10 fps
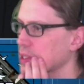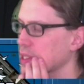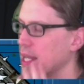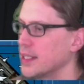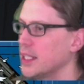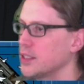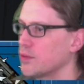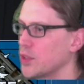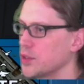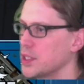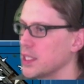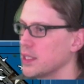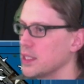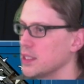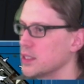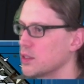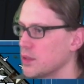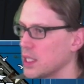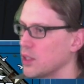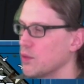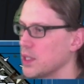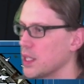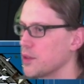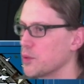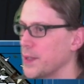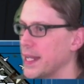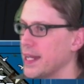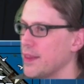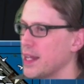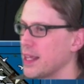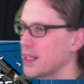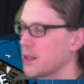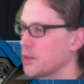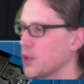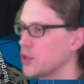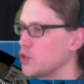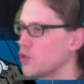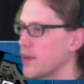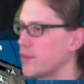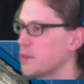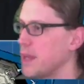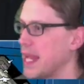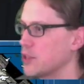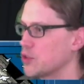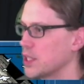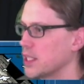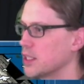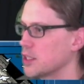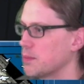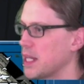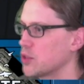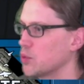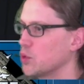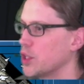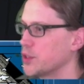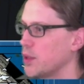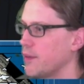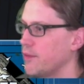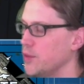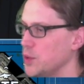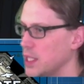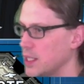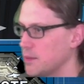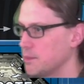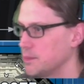Yeah, I'd like to rotate these so they go the other way, and then I think I'm going to draft the pantry because the pantry will also have food in it.